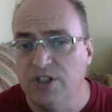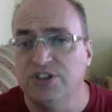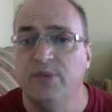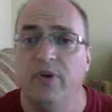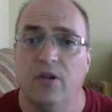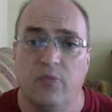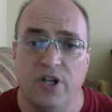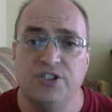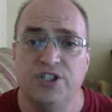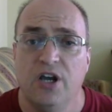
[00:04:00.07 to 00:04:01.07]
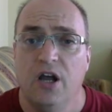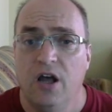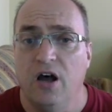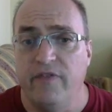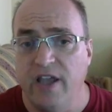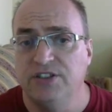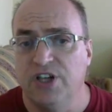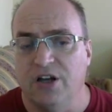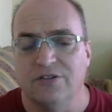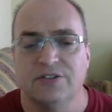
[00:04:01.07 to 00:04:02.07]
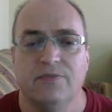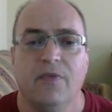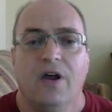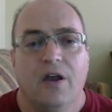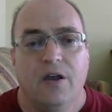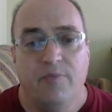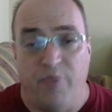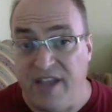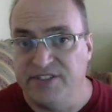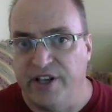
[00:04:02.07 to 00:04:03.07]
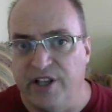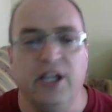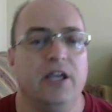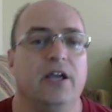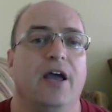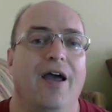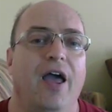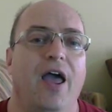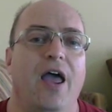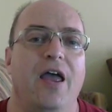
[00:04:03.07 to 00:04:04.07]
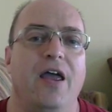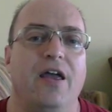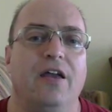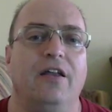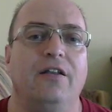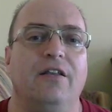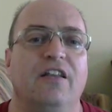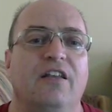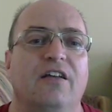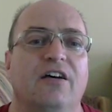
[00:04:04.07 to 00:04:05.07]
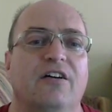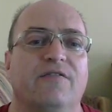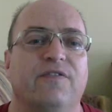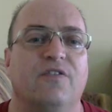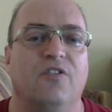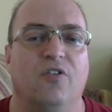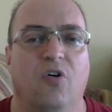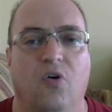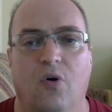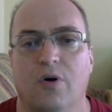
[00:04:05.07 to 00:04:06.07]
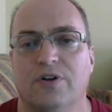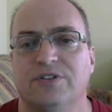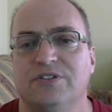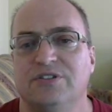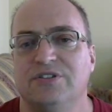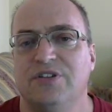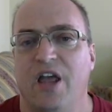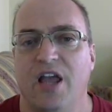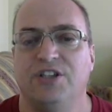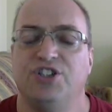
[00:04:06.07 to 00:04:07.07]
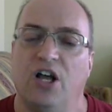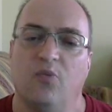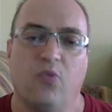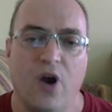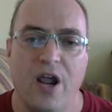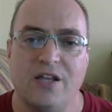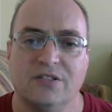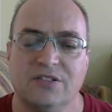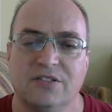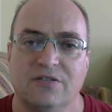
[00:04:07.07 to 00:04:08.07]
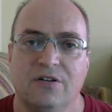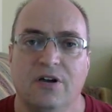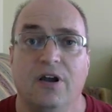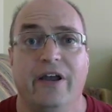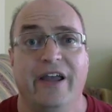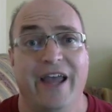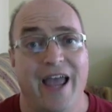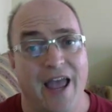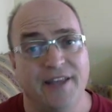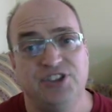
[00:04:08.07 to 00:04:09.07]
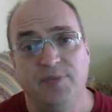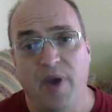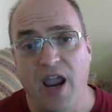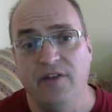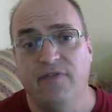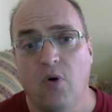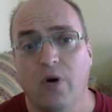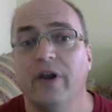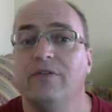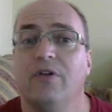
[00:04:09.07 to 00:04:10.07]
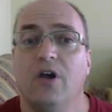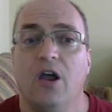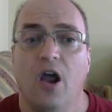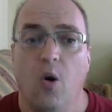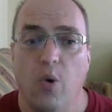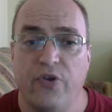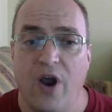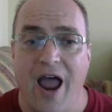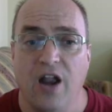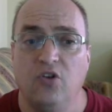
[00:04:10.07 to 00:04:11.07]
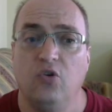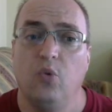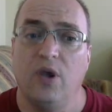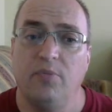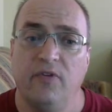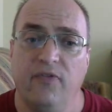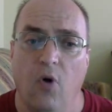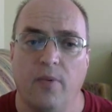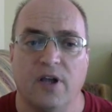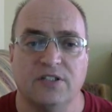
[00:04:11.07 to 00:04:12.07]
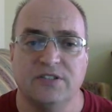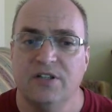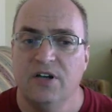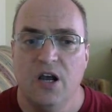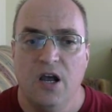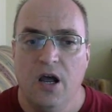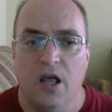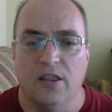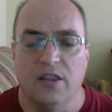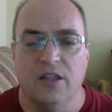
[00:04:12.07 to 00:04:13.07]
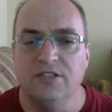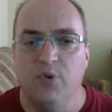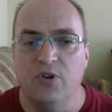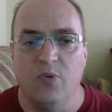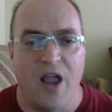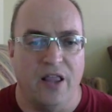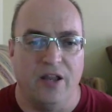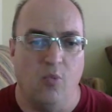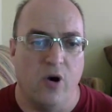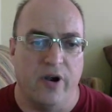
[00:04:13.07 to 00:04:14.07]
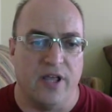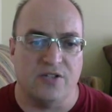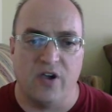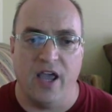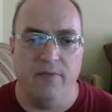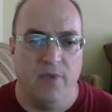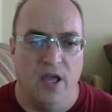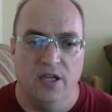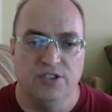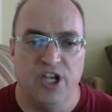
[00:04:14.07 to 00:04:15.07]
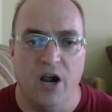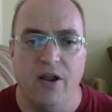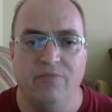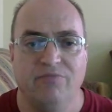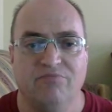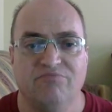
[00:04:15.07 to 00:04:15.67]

bridges, she built a bridge of eggshells, basically. And of course, eggshell breaks. And she paid for it with her attitude the week before because uh, let's put reality where it is, okay? Jarrett